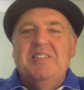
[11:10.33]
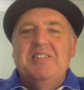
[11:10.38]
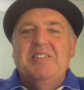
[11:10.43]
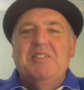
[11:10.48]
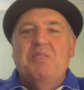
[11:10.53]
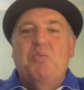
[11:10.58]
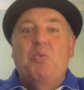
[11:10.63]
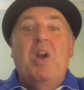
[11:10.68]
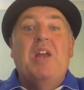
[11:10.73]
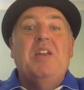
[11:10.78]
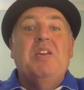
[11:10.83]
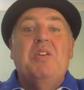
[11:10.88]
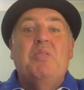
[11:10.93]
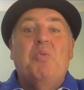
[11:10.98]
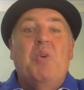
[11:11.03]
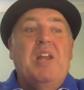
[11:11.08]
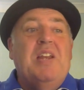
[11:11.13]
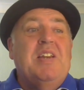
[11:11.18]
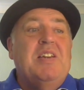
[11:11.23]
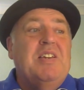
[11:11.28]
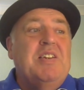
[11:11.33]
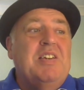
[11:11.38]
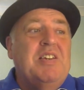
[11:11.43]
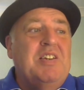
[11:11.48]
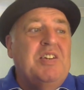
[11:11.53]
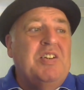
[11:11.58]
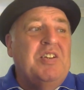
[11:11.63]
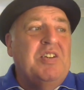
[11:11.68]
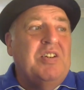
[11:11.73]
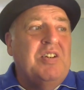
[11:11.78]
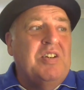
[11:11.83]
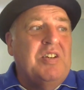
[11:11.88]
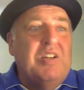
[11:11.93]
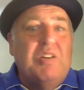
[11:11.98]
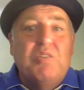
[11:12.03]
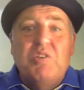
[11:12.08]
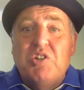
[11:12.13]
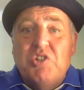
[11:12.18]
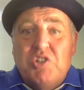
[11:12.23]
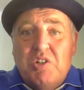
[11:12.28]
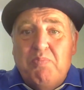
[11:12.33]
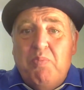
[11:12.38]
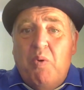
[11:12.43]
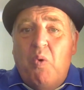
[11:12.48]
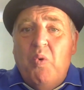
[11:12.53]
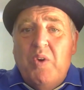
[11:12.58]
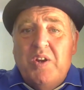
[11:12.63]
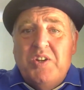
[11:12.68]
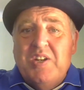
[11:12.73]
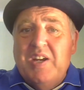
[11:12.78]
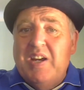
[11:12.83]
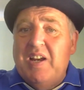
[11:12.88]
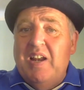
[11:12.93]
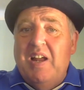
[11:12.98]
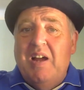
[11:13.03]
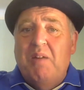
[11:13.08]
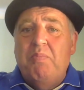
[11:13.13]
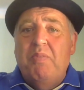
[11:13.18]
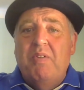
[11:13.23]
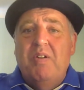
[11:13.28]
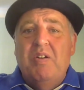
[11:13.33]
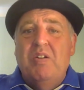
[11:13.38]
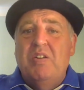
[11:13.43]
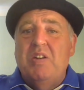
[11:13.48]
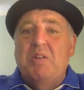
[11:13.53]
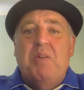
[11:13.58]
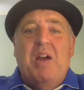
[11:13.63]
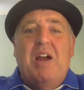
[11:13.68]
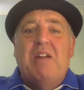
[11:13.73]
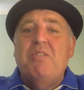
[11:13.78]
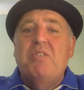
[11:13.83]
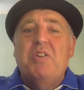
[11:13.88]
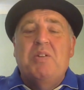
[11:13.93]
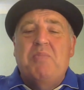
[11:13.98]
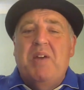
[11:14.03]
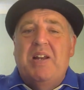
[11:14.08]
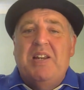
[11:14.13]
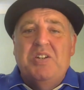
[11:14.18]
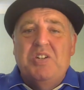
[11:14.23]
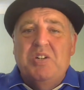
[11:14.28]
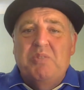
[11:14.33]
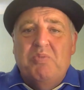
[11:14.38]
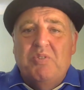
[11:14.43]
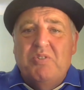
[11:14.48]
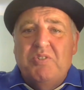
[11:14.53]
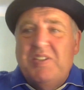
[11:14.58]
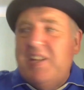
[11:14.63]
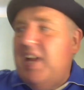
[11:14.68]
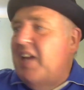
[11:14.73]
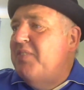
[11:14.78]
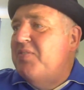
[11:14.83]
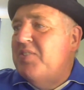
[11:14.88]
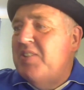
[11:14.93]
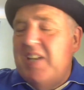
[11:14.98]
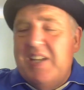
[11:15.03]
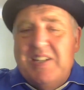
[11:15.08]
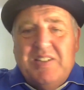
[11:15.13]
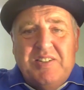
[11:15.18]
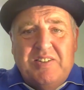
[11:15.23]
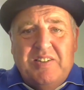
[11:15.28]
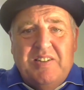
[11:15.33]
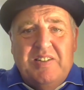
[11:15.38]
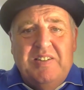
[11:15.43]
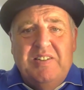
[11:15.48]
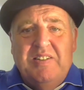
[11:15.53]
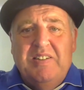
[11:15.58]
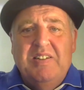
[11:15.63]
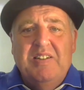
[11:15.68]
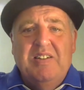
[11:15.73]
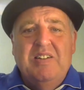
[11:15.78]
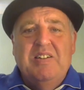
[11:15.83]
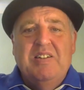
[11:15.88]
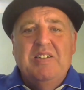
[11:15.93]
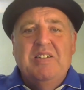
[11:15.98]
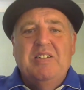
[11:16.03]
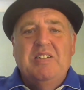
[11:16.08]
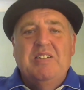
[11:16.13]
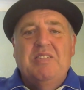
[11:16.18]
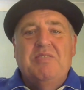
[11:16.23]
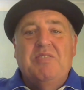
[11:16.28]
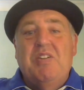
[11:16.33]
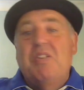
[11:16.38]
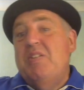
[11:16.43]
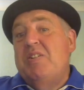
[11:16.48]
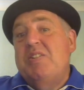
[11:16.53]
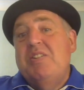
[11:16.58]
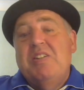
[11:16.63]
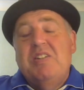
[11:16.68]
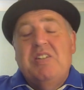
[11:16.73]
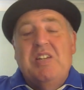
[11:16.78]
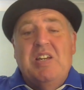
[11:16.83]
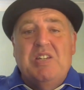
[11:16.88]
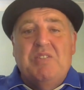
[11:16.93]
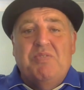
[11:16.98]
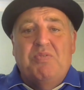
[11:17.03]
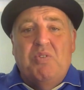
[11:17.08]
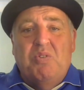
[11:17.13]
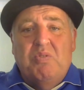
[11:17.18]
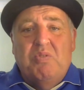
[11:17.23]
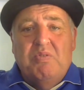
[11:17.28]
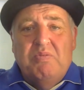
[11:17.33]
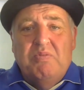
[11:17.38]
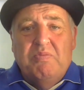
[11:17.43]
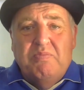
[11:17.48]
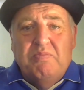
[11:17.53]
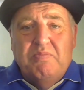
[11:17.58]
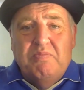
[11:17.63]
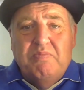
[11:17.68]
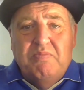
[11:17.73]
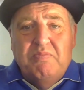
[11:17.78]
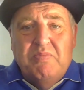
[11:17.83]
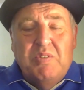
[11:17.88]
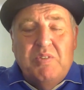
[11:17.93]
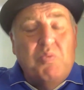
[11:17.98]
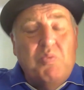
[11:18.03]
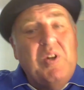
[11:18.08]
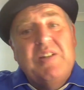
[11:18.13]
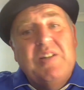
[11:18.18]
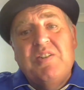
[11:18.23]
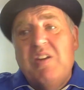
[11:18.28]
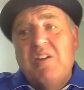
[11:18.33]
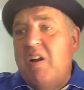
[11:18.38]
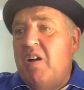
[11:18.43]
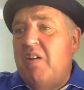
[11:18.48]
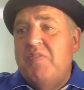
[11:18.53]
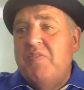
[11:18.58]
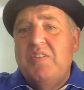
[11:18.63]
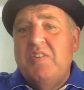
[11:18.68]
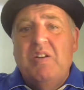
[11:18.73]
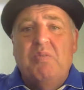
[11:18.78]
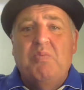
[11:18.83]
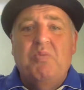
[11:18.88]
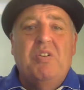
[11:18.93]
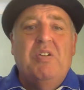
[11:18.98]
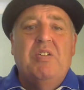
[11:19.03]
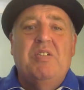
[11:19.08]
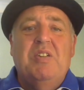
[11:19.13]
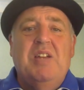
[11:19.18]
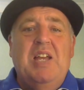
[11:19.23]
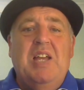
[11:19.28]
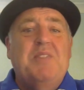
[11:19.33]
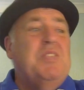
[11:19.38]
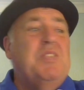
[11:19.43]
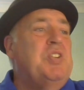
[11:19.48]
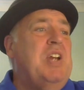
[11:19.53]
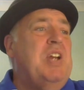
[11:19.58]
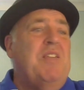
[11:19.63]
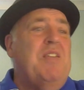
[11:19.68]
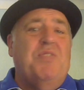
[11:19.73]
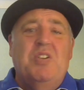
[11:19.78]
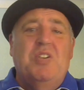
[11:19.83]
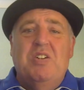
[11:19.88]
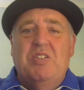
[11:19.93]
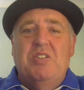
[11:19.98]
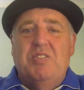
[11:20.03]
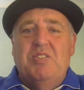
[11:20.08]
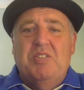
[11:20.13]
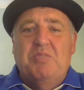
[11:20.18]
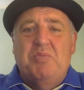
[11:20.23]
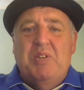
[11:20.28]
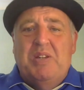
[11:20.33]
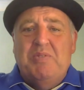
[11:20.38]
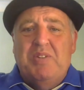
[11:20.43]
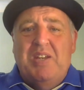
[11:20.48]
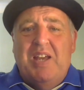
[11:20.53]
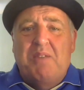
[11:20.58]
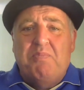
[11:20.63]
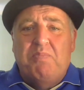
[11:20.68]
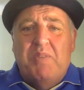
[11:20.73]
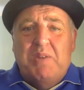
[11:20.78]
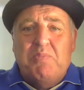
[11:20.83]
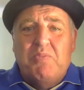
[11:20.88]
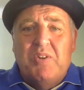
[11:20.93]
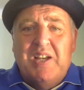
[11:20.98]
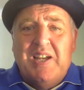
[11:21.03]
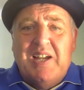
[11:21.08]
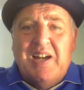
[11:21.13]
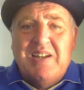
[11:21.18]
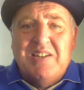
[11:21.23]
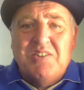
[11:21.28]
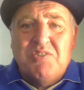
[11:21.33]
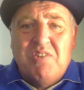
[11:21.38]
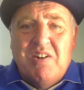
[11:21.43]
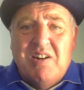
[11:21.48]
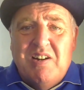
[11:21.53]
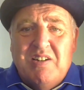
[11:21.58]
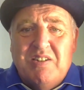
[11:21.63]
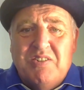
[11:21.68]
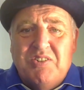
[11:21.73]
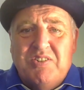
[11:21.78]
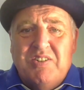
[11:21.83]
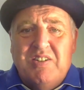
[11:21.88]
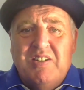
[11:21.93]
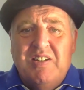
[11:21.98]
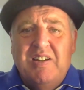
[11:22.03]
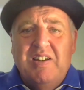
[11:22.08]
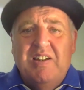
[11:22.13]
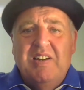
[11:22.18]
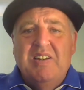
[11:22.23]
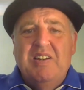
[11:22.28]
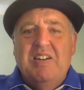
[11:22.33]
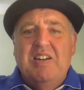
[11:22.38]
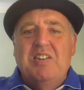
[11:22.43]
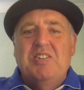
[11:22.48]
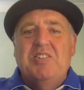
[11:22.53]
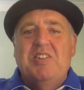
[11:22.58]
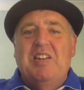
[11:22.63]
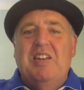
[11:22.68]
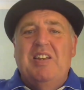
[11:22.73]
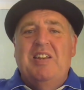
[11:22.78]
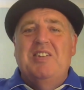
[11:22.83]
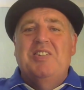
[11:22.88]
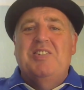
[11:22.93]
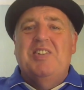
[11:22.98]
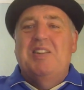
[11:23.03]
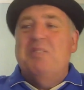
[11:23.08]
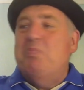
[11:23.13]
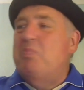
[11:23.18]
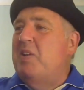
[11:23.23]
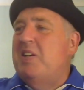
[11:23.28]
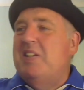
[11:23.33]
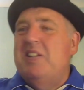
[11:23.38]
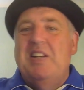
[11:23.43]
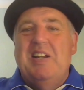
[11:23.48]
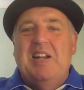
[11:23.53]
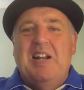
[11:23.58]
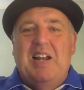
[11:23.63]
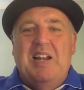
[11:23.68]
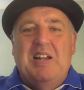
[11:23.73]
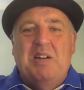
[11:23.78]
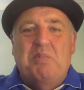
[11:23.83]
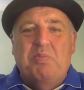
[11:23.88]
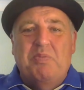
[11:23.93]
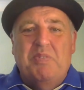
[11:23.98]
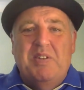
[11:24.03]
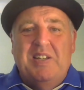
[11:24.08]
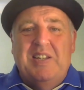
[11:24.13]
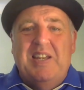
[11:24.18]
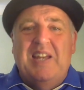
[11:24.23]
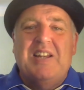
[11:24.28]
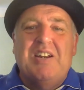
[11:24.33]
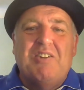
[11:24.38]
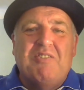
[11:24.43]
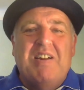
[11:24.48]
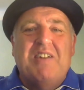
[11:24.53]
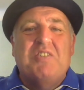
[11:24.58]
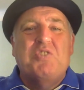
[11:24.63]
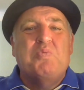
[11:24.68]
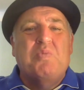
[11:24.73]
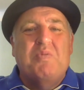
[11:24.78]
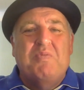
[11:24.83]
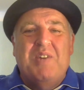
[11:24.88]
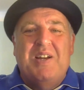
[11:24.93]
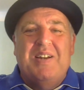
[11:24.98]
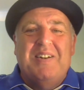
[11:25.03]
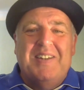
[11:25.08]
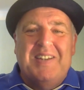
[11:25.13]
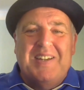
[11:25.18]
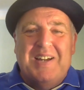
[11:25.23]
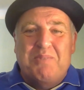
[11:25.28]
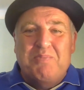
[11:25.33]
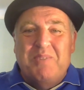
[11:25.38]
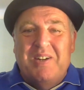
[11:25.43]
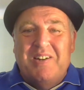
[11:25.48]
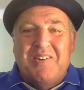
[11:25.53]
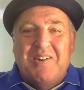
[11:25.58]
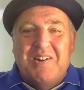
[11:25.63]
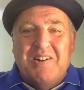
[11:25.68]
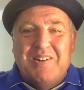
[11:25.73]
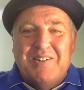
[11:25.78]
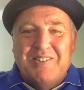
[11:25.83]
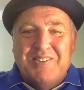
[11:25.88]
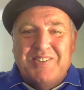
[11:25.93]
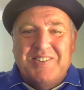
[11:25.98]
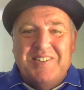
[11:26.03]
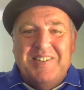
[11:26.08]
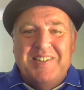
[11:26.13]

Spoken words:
when you just supported your club, no matter who the manager was. Dave Sexton, very successful. The ones after weren't. Even Jeff Hurst, when he was getting people to cut his grass. Instead of being at the club, get the groundsman round, cut me grass.